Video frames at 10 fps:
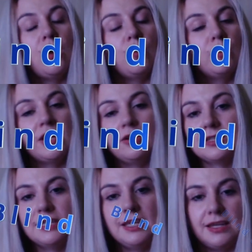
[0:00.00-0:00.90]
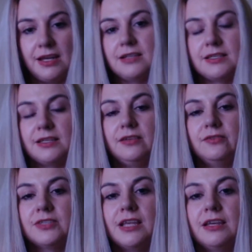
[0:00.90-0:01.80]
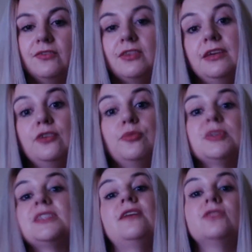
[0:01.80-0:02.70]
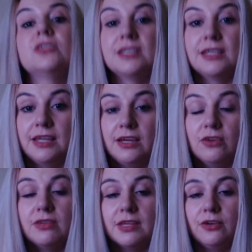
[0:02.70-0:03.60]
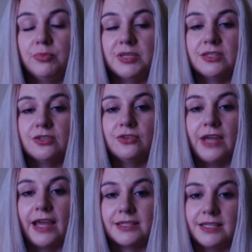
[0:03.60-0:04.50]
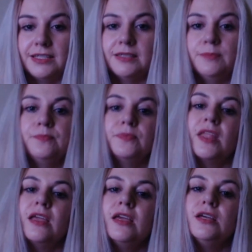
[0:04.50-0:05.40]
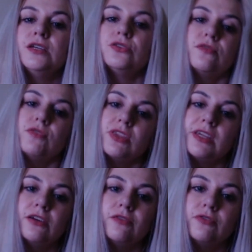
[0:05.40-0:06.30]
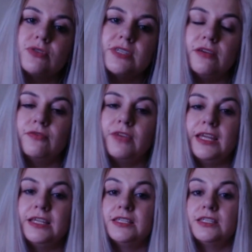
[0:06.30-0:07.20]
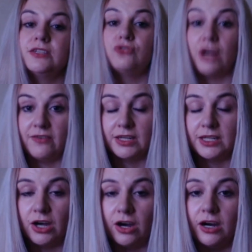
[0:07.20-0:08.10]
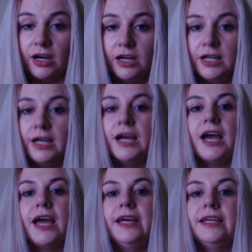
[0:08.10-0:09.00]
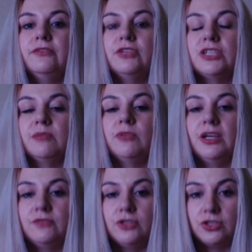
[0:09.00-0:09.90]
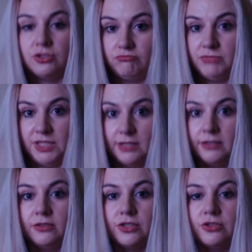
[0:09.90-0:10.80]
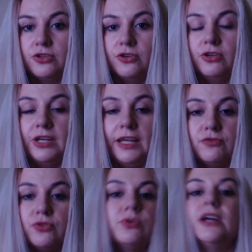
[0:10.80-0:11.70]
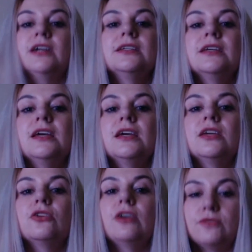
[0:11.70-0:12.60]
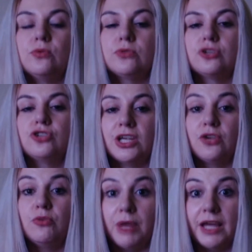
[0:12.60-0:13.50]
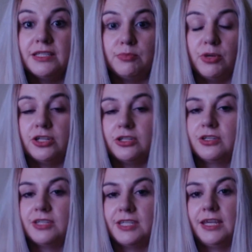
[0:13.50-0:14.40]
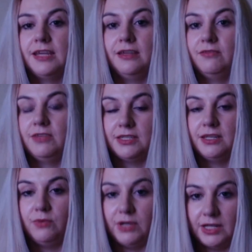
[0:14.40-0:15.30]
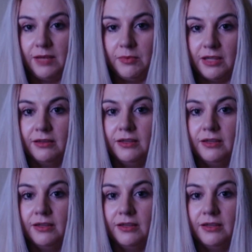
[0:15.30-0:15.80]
we don't see in ourselves, that even therapists have to see their own therapist to access. So if you think of yourself as driving in a car, and every time you have to signal to turn left or right, you have to also check your blind spot to see if there's anyone coming